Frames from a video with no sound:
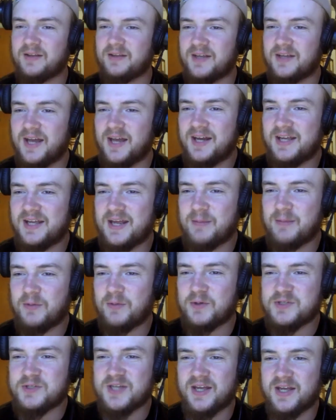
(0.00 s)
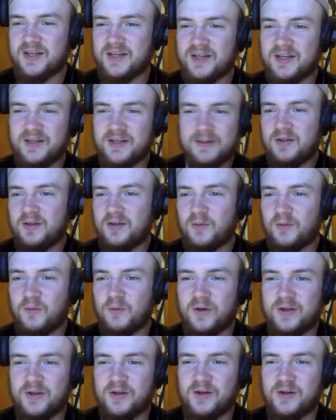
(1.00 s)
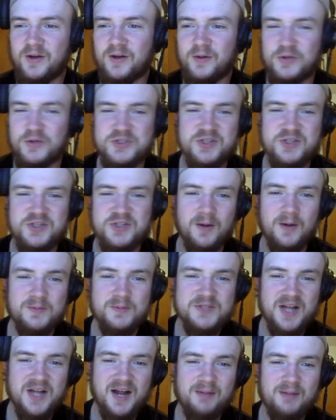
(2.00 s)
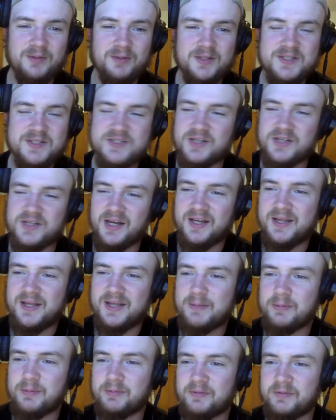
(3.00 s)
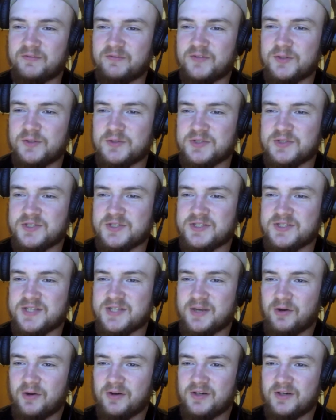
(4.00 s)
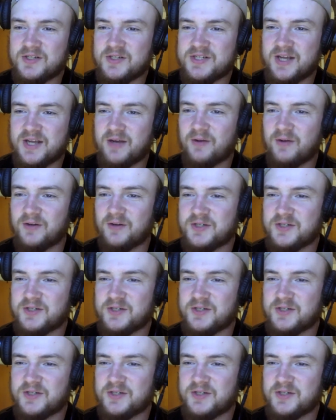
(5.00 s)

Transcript: You got to keep those like, what do you call it? Those SARMs goblins. You got to keep them confused because they don't understand all our